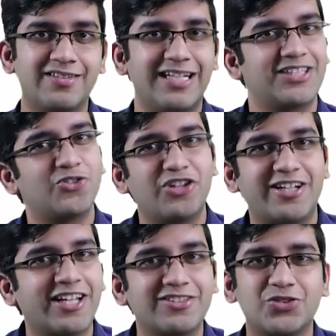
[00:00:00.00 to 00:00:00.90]
That's how the
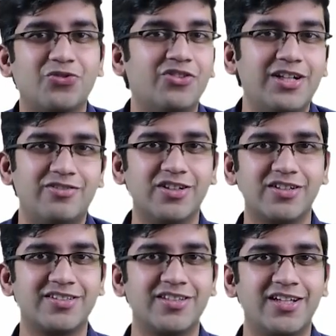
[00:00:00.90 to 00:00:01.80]
entire world
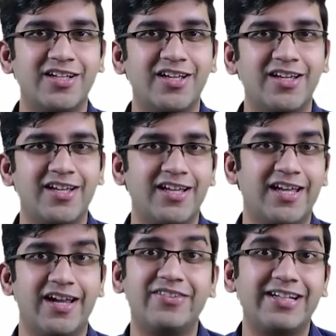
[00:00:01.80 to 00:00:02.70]
works.
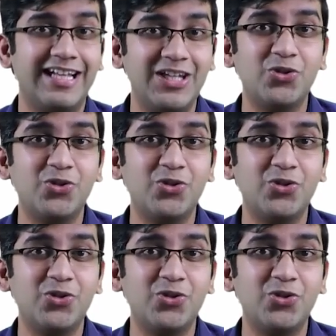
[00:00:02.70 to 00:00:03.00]
If they tell